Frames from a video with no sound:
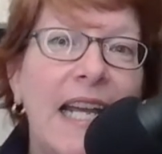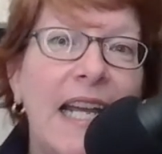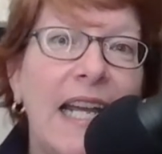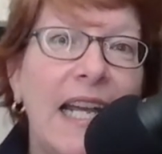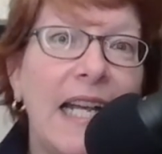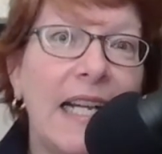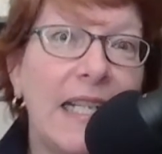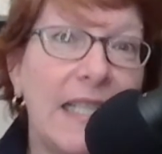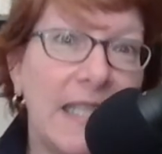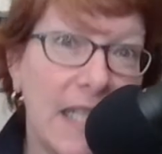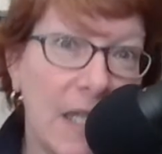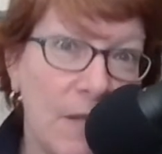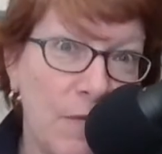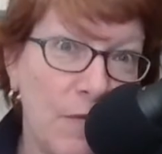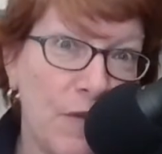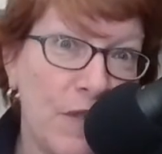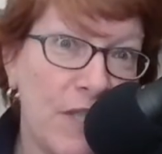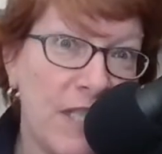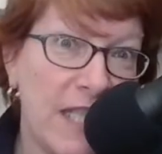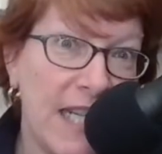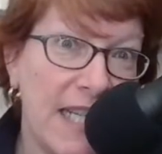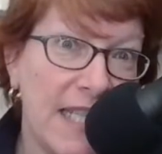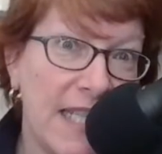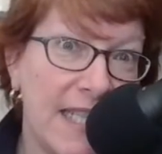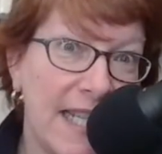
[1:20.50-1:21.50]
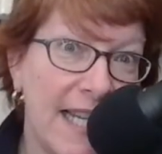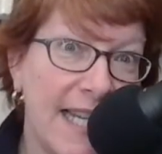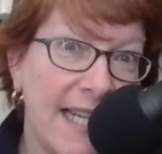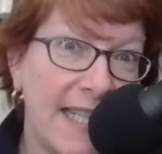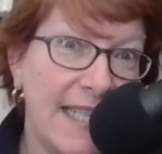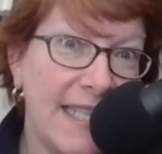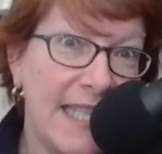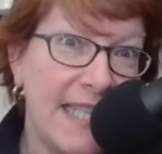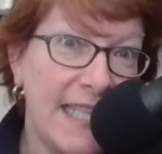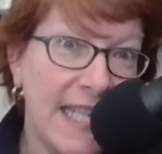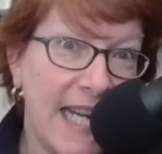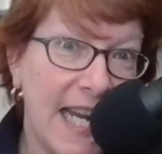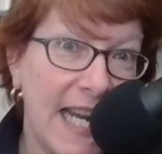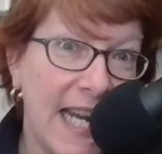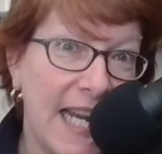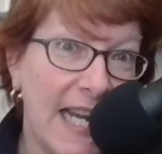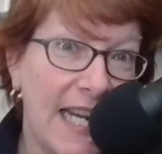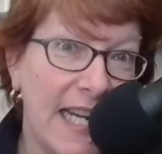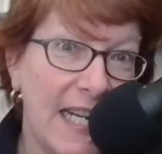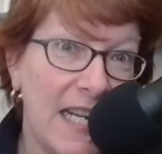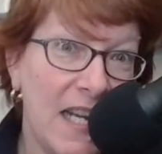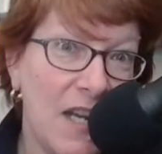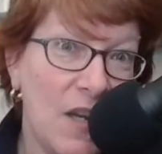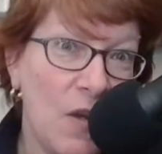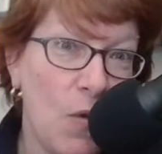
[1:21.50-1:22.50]
Except for days like
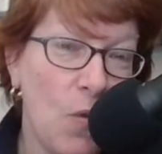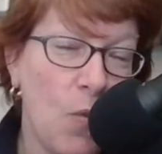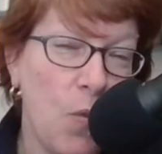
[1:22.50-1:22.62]
today